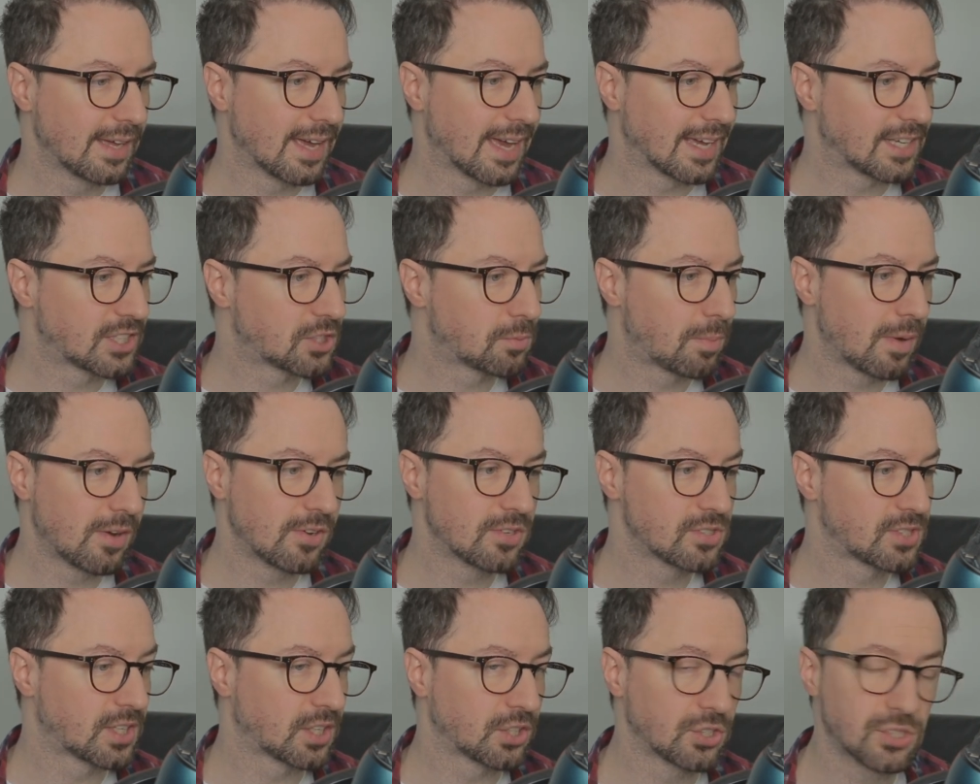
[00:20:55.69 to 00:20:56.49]

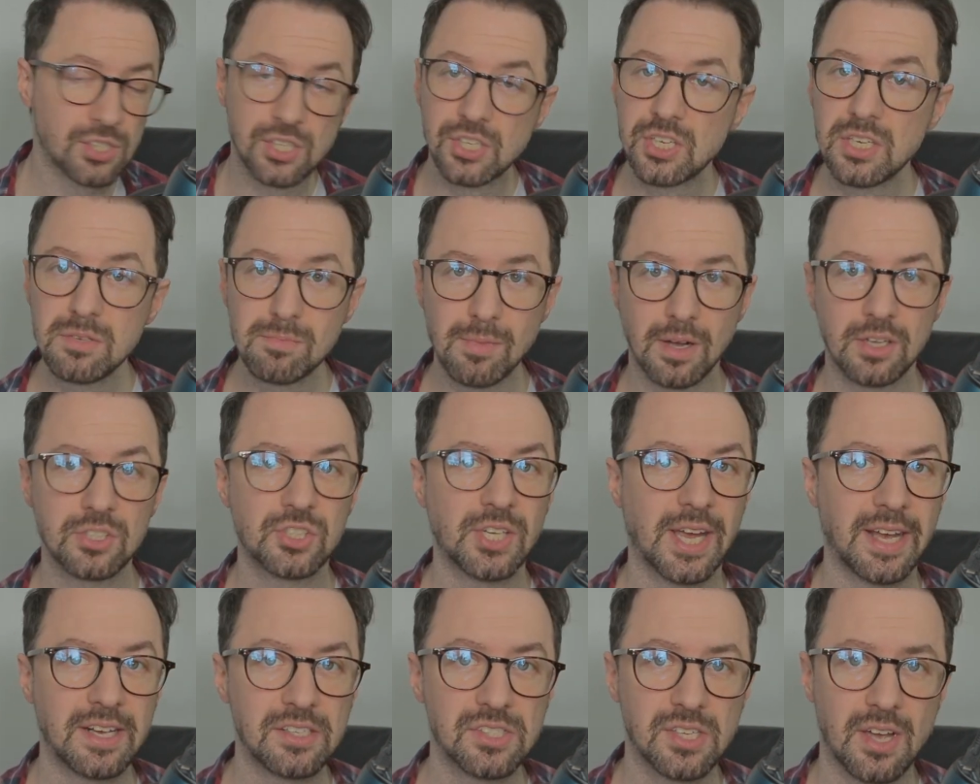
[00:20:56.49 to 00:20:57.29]
experiencing too
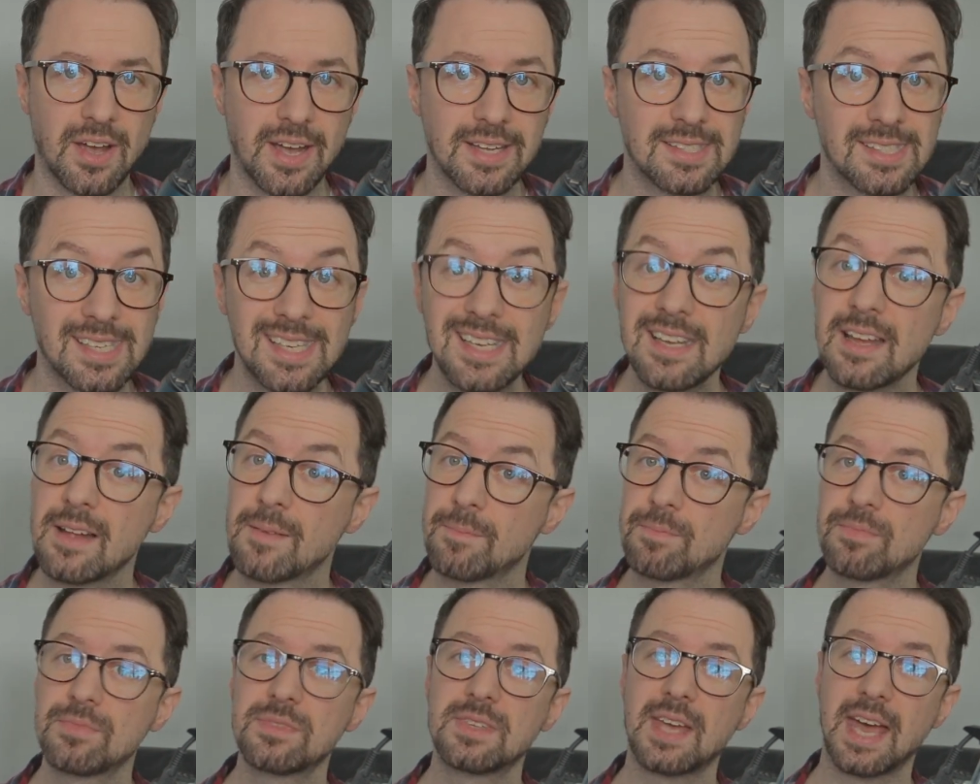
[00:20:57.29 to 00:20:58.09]
much anxiety,
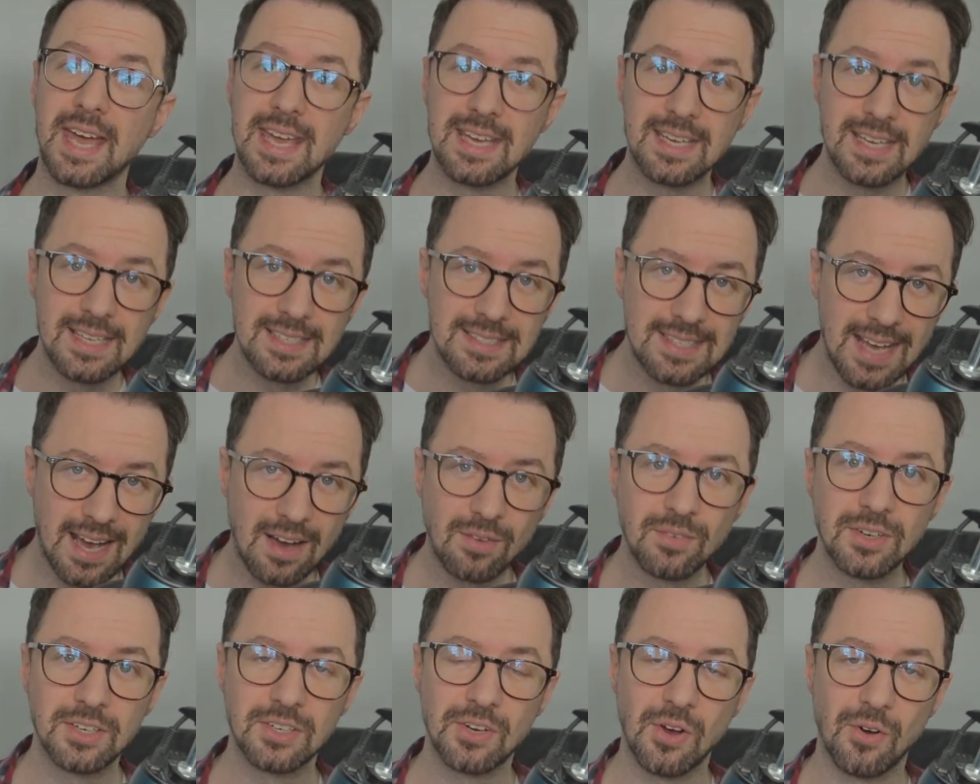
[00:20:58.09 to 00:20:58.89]
take it
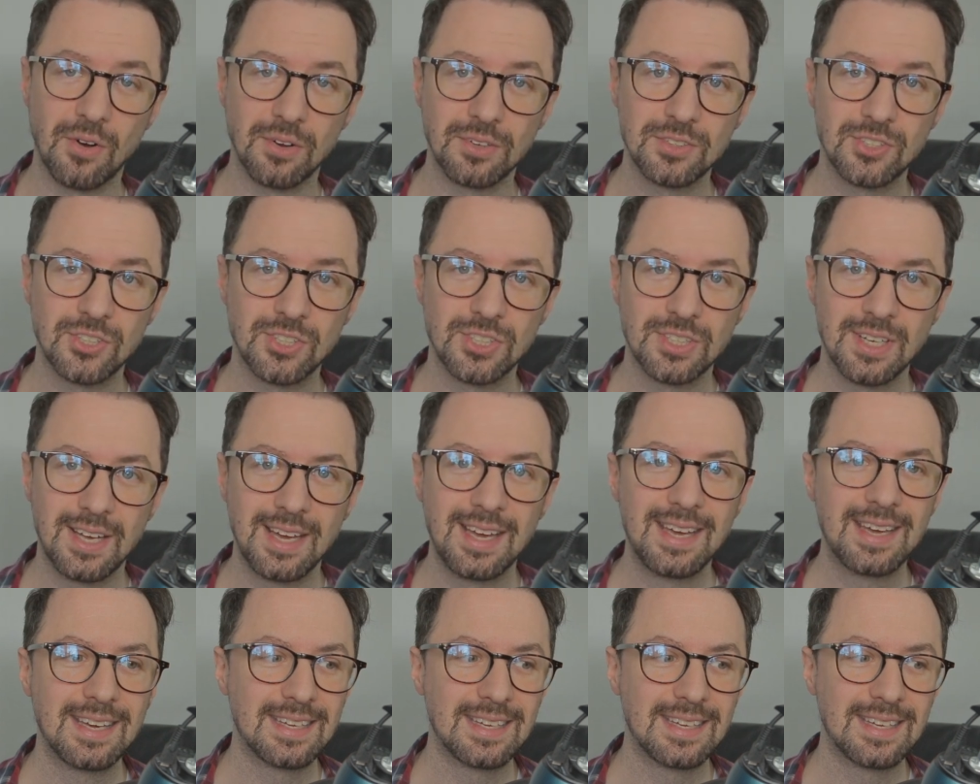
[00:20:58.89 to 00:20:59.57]
down a notch.